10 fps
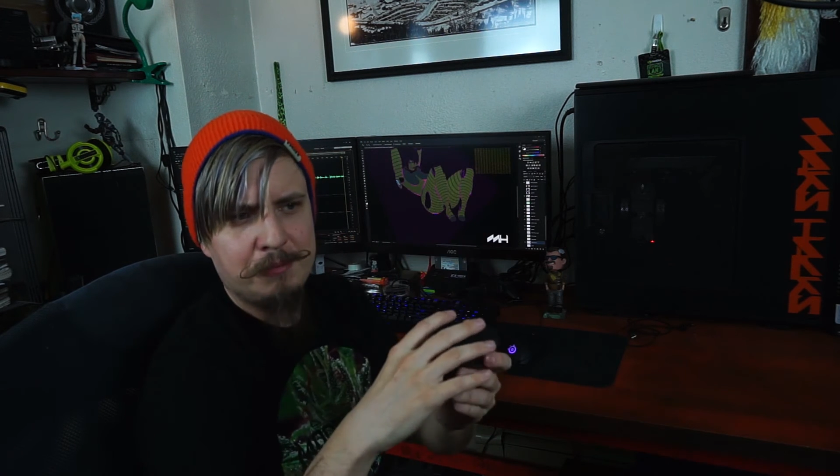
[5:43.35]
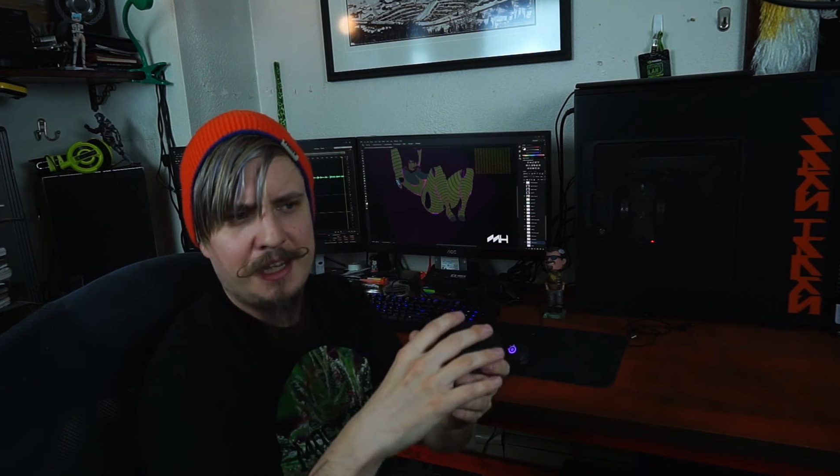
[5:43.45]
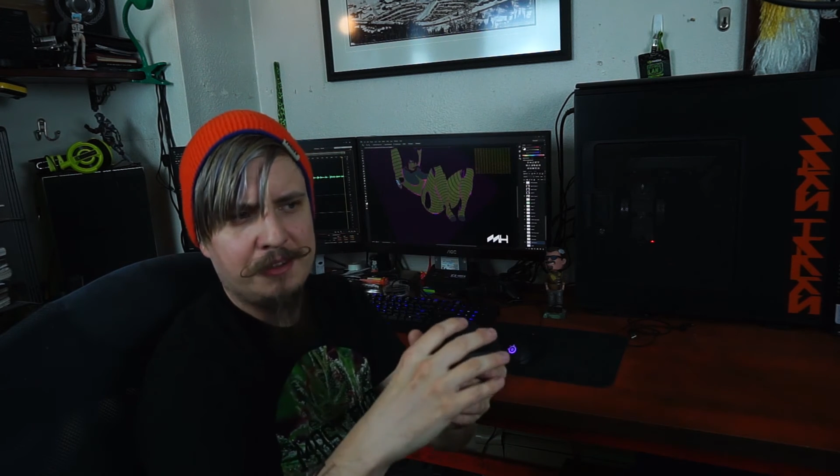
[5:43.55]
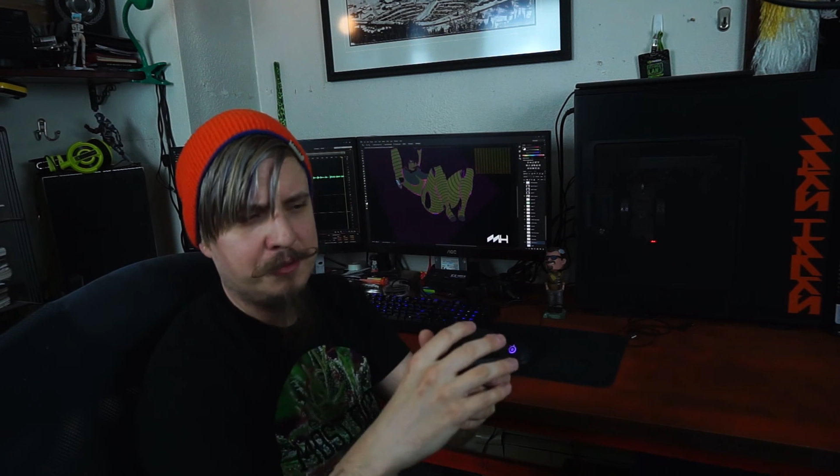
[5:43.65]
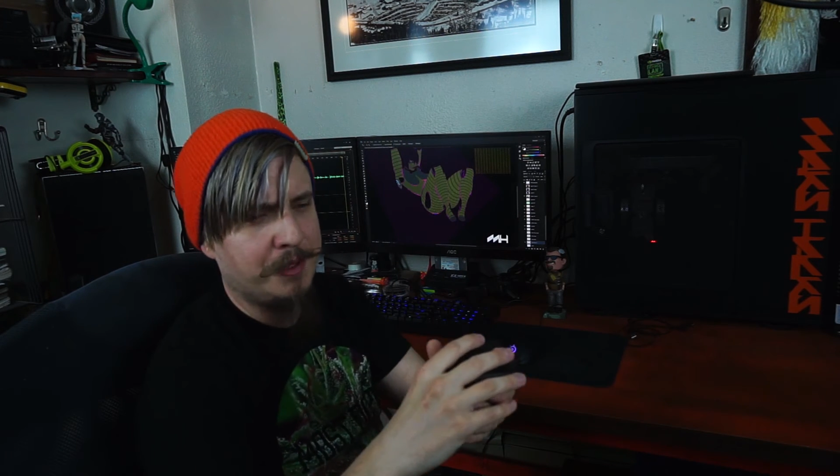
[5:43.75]

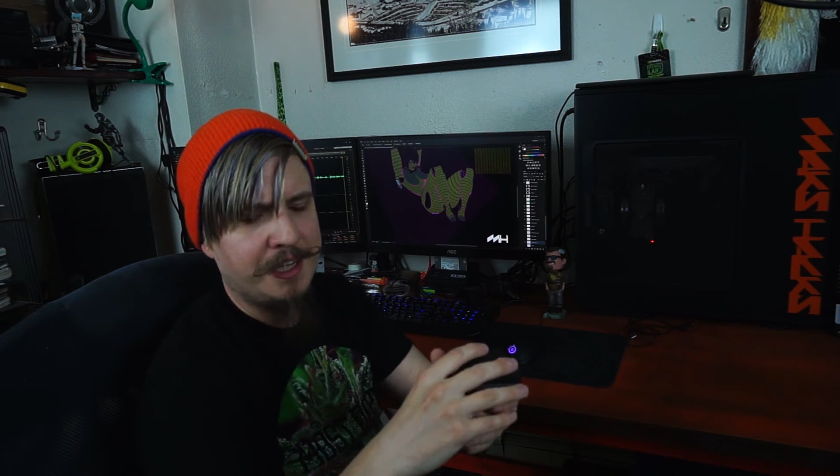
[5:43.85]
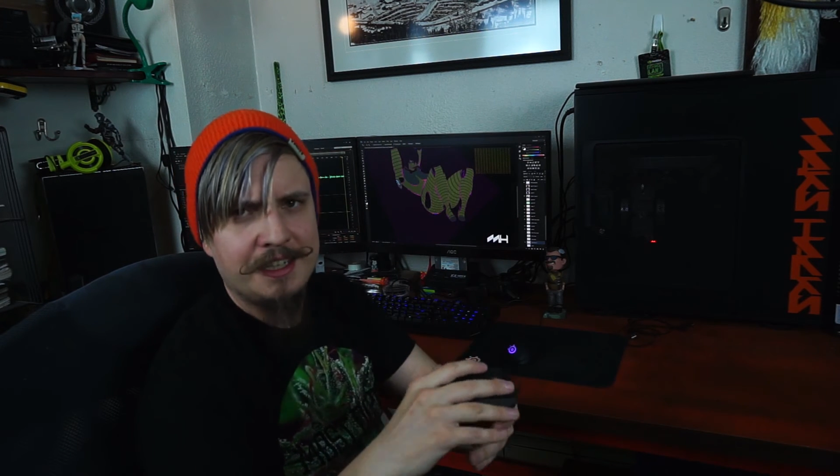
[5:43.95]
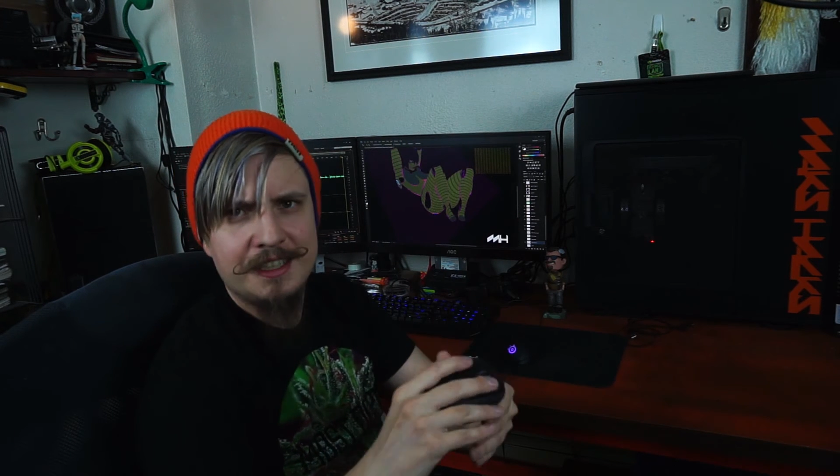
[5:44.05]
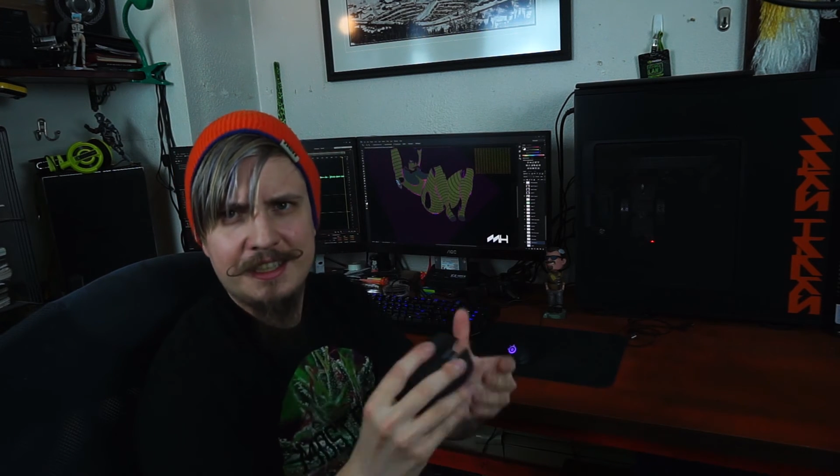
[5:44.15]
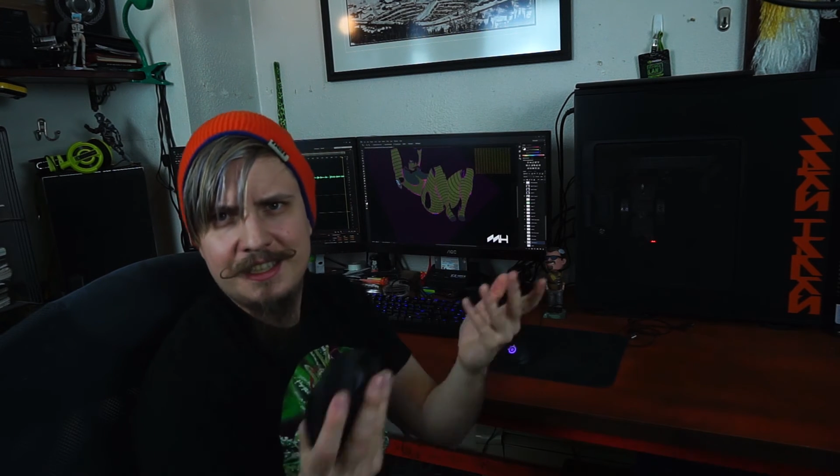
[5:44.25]
mouse
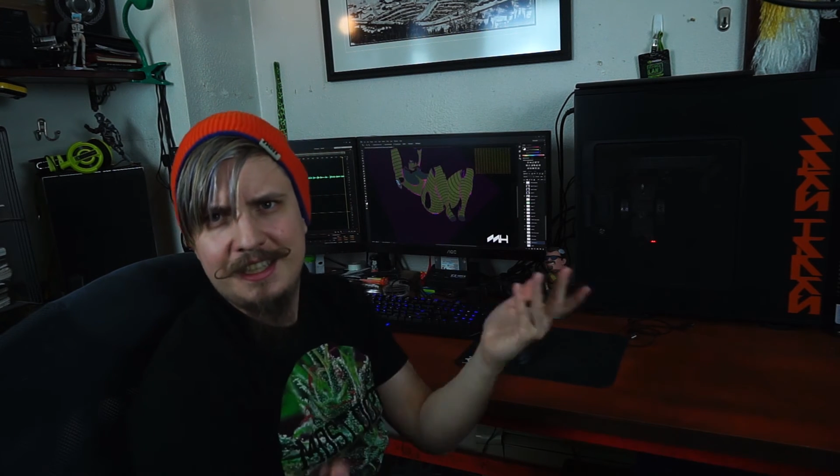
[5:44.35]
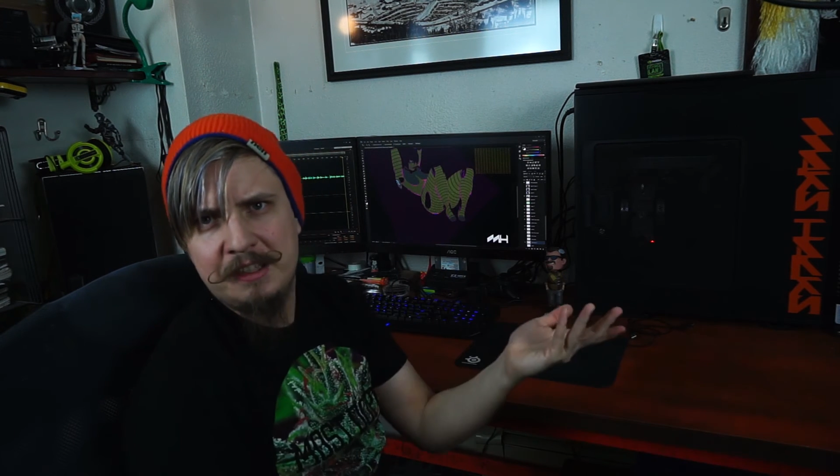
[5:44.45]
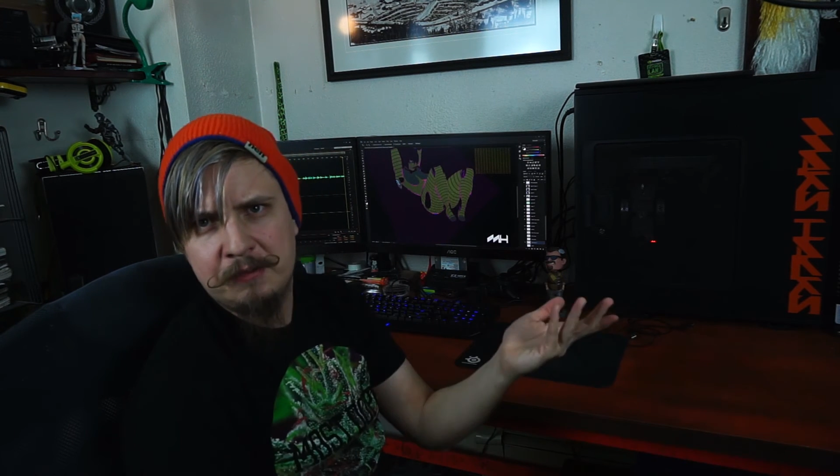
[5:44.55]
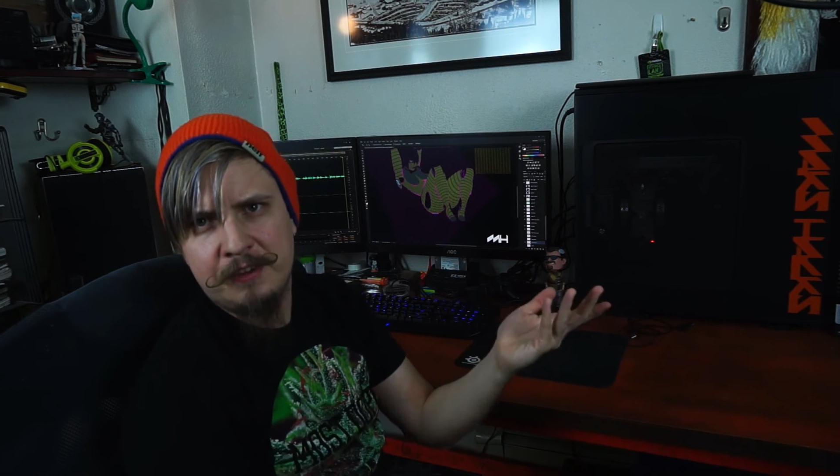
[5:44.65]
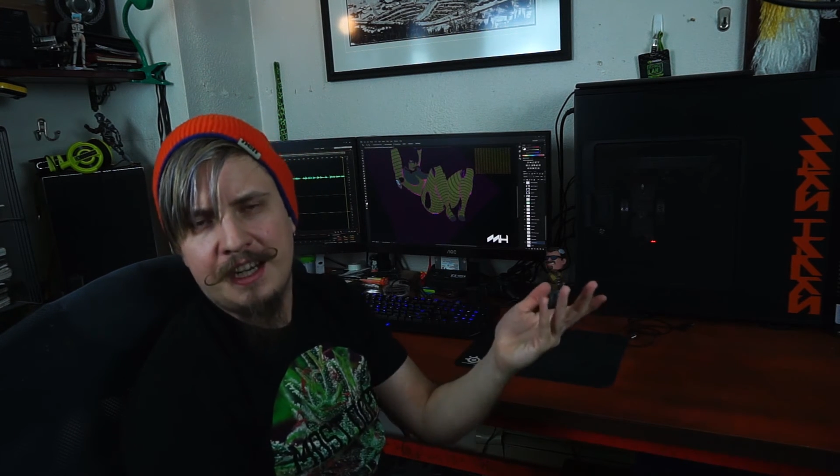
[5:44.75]
pad,
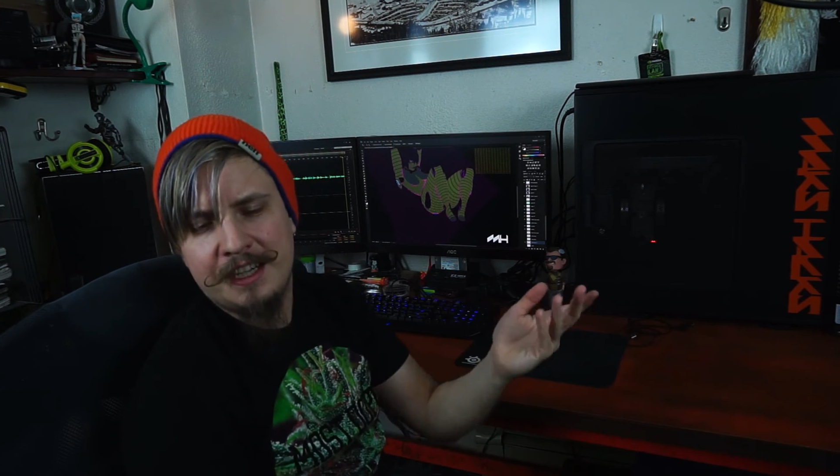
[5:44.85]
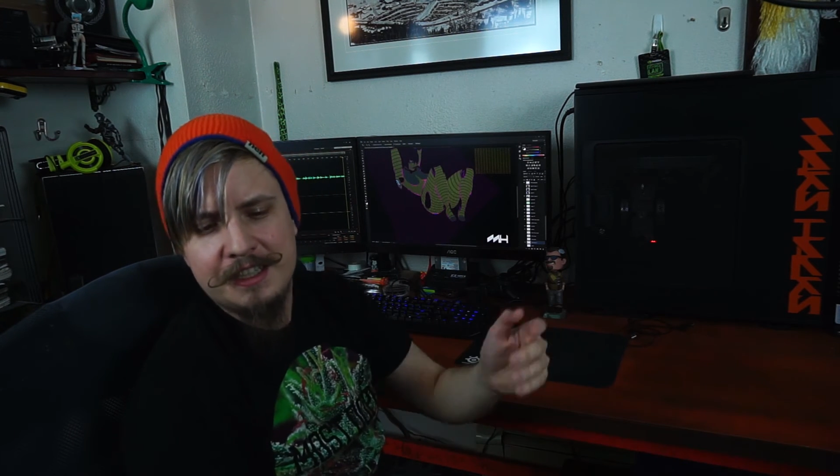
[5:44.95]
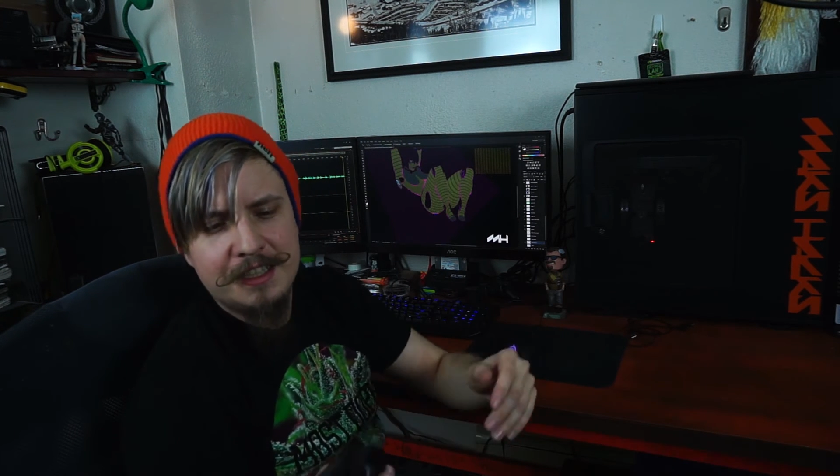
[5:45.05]
it's fine.